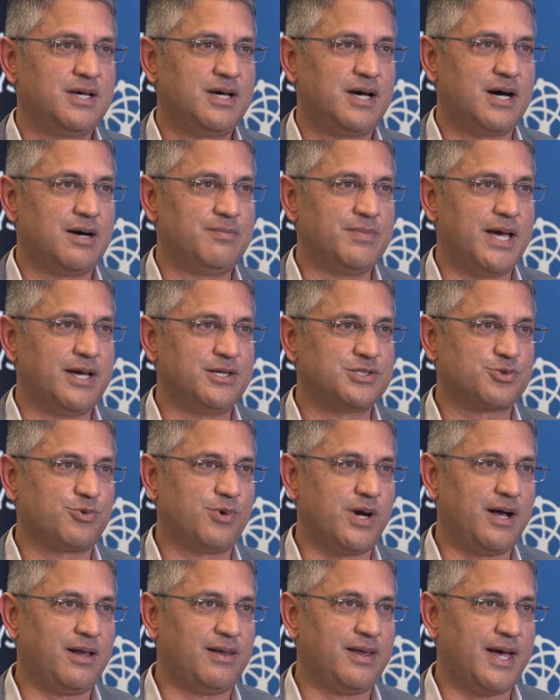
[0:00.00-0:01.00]
as
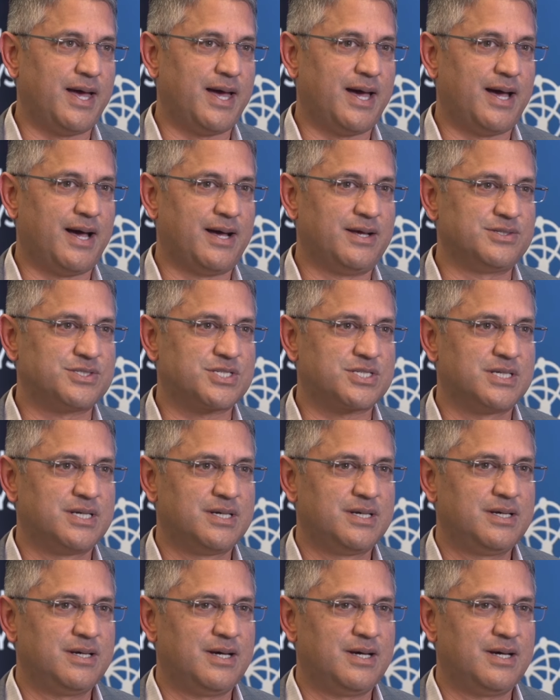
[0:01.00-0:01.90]
well as